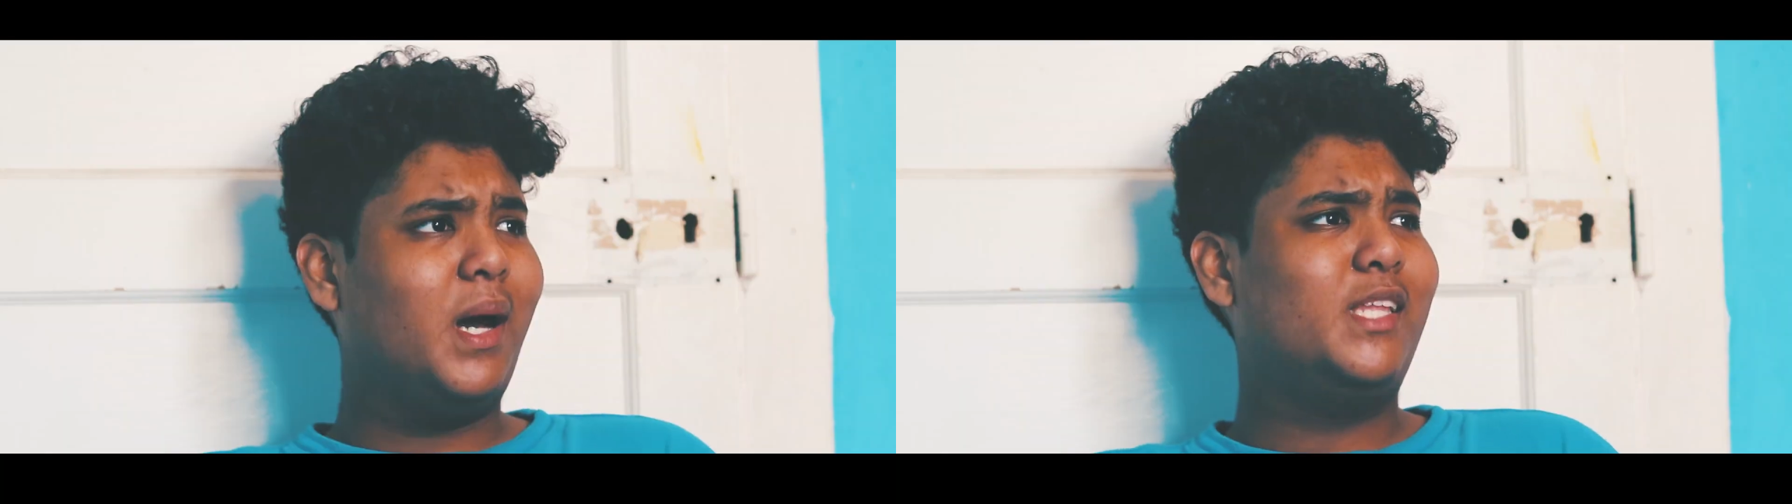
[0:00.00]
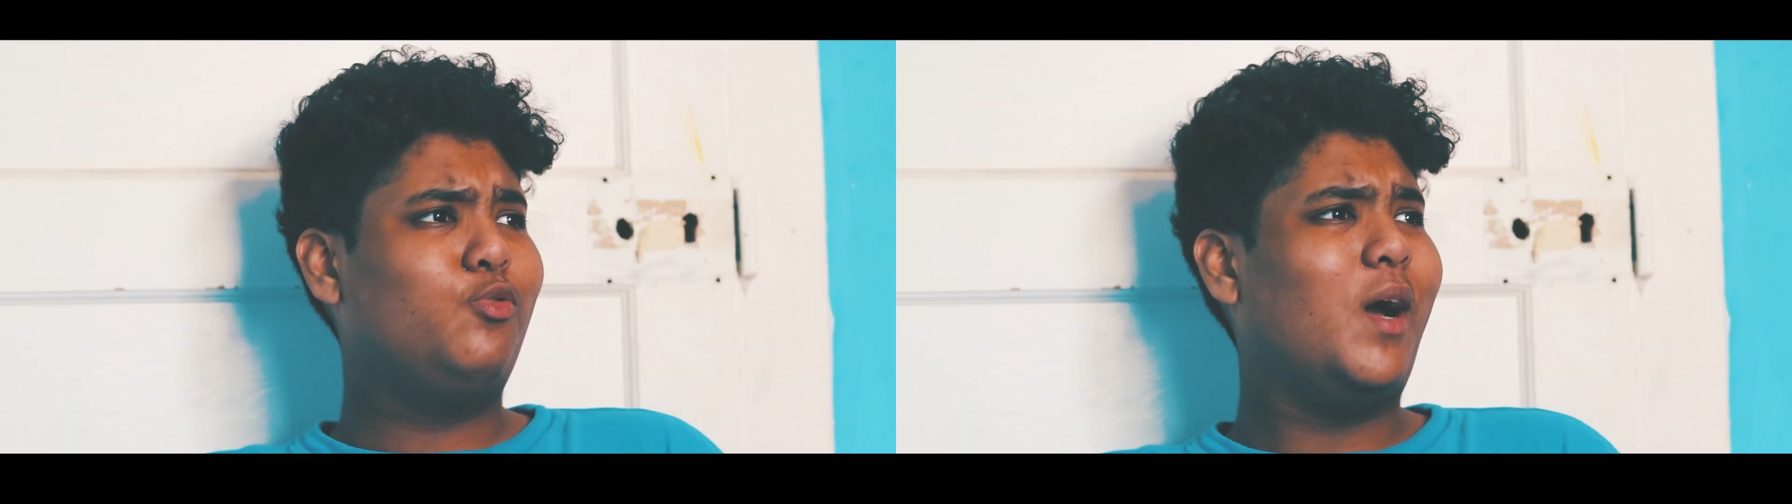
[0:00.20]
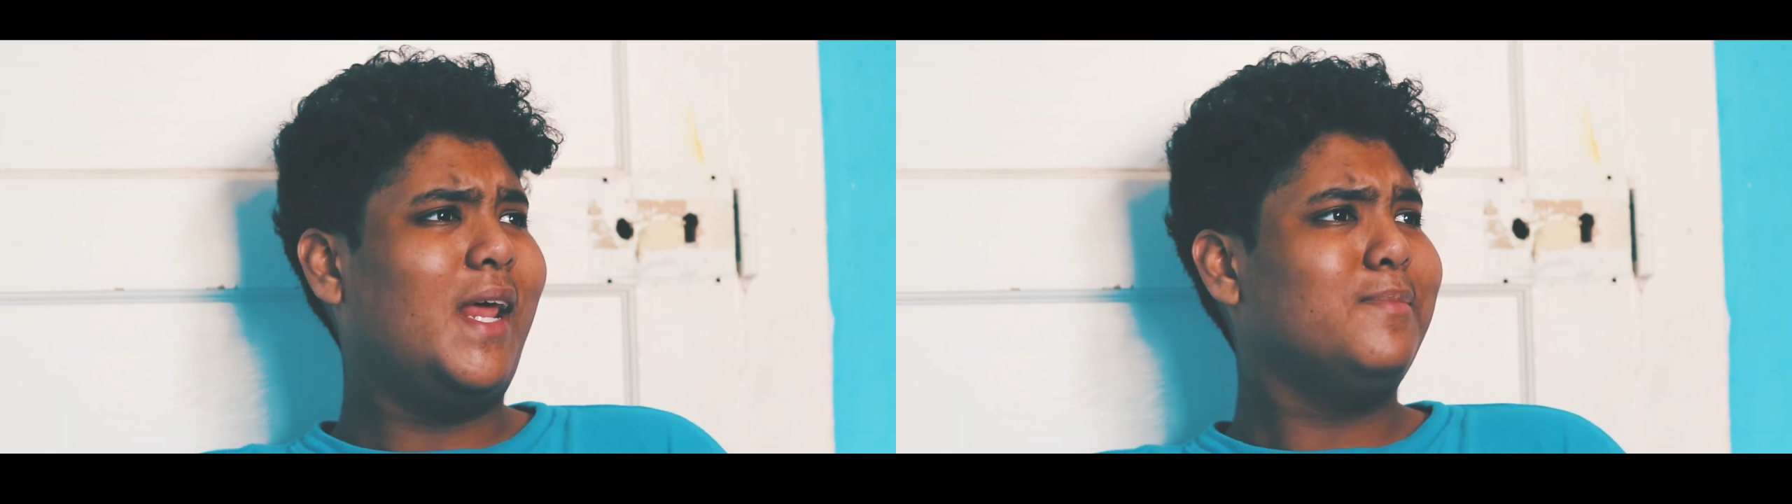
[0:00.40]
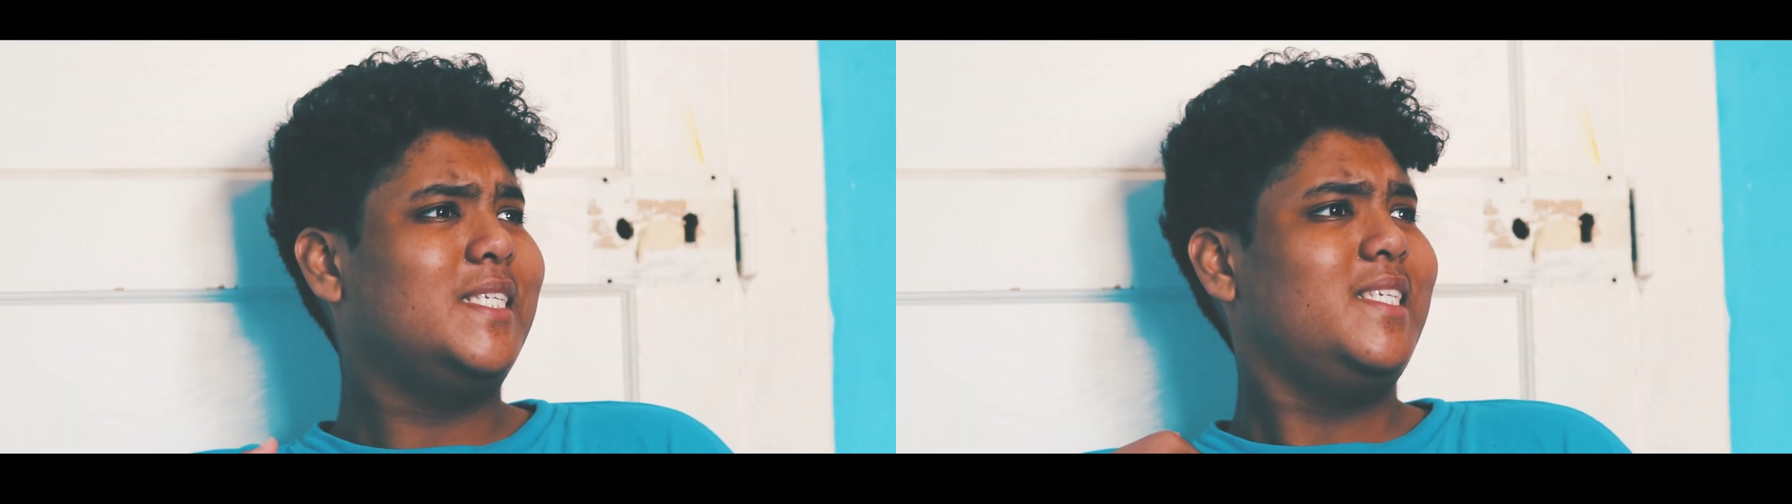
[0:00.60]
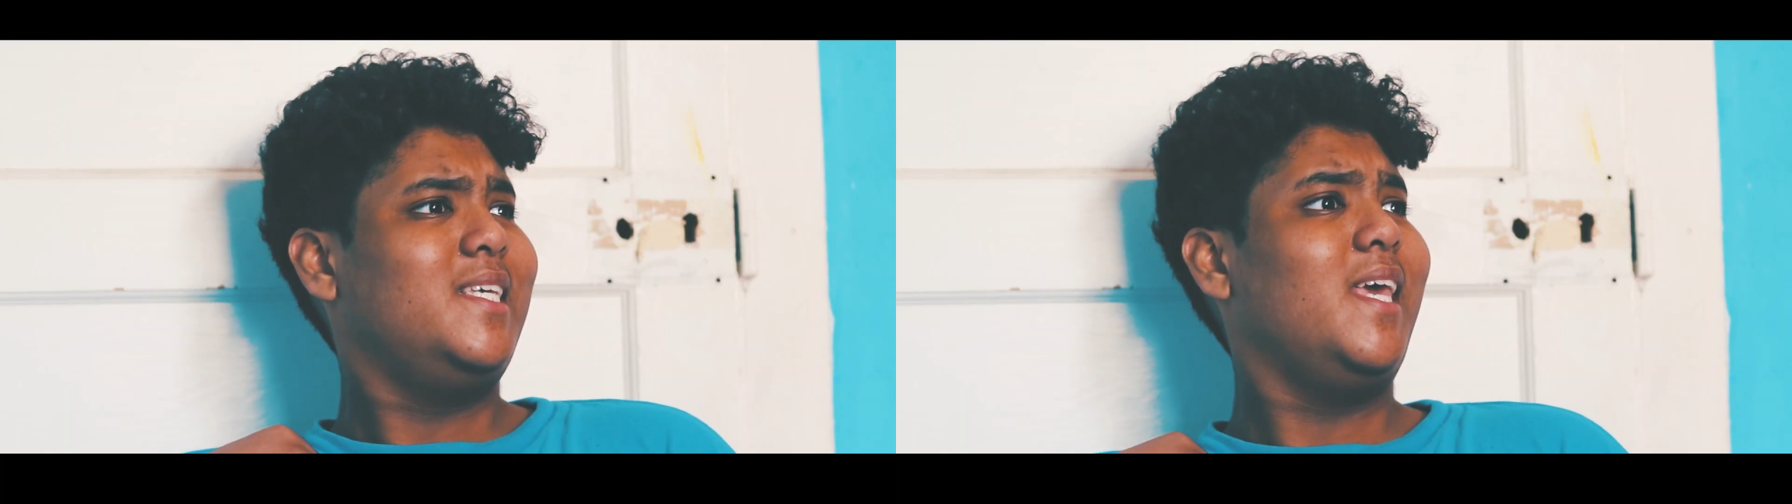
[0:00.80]
By two of them
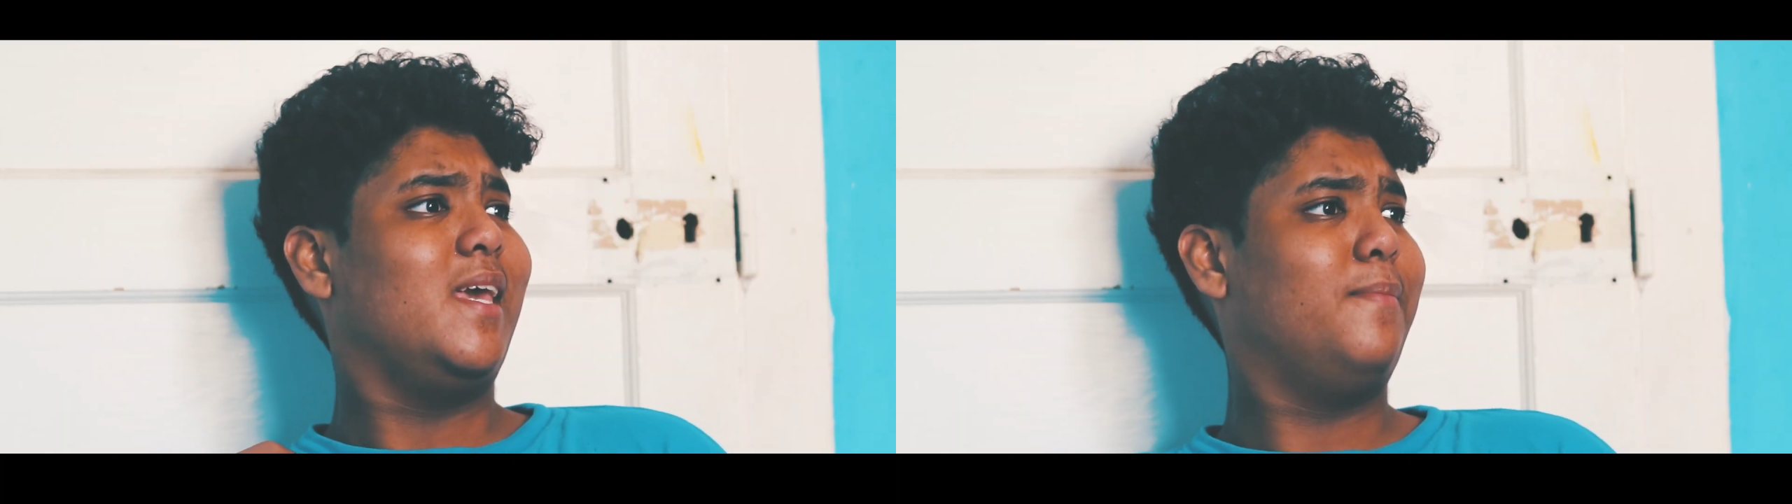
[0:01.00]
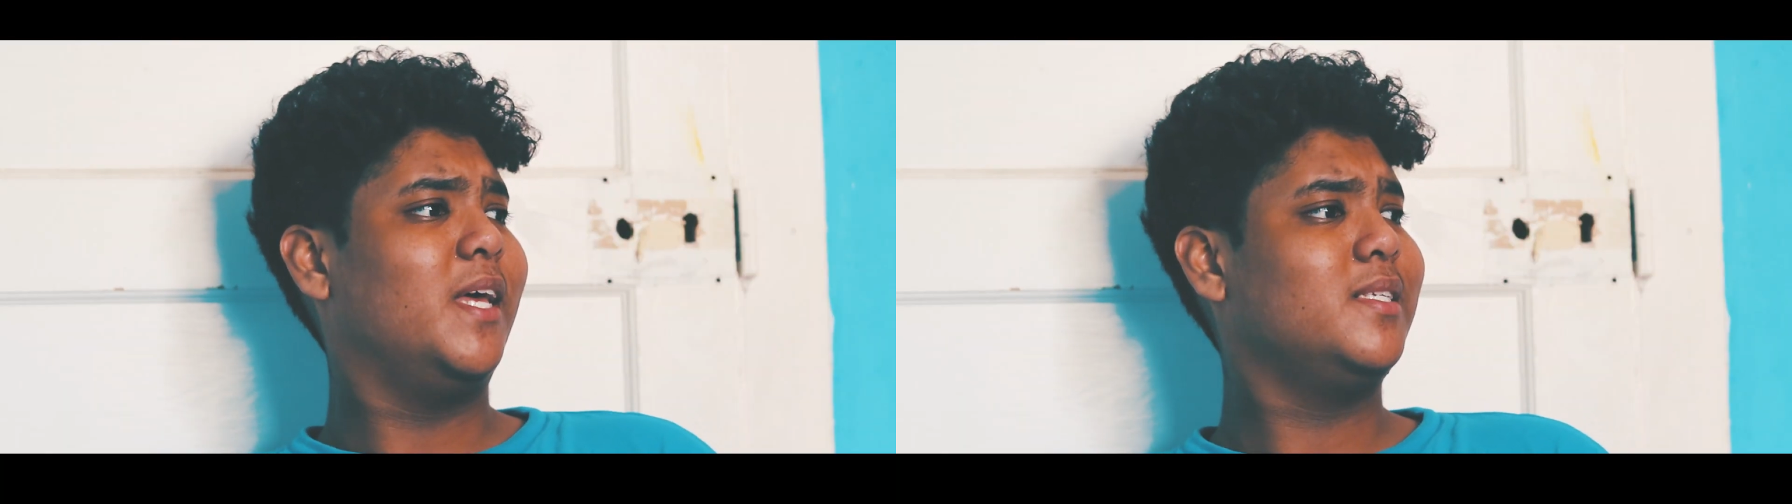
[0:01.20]
scheming